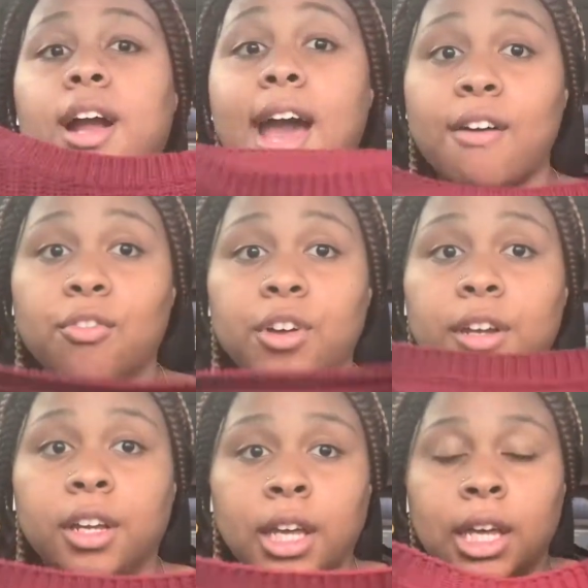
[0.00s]
I have
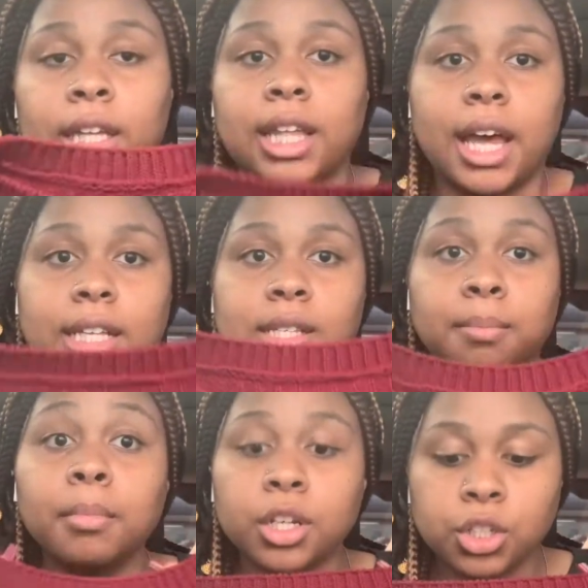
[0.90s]
one that's
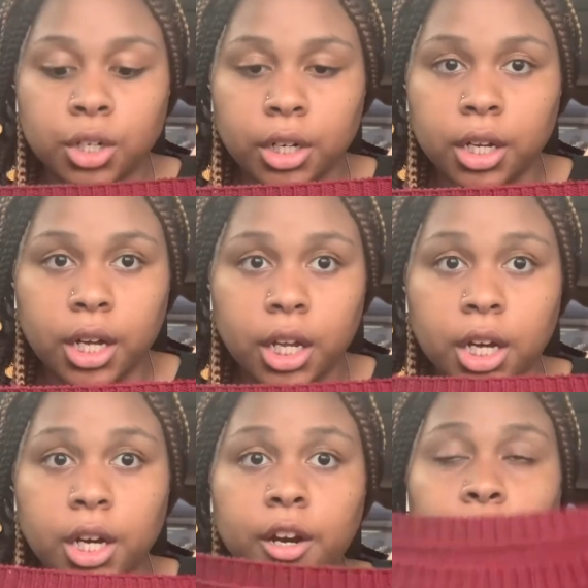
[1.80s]
mustard
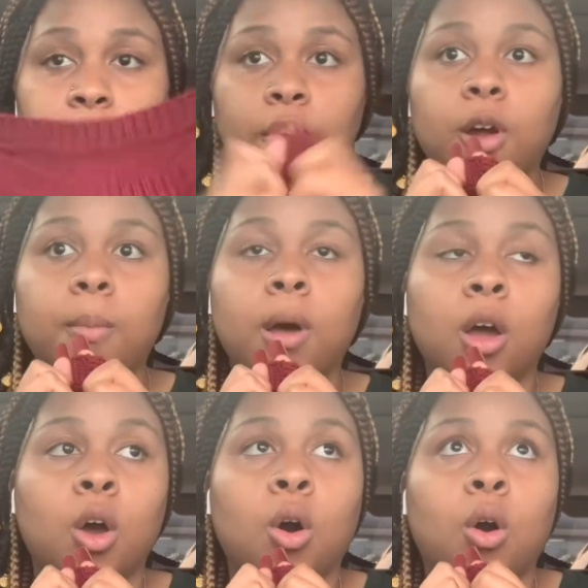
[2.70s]
color from
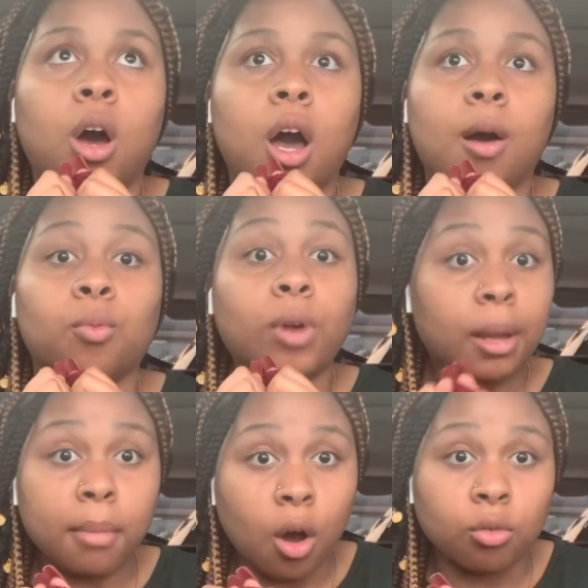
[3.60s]
um, Rainbow.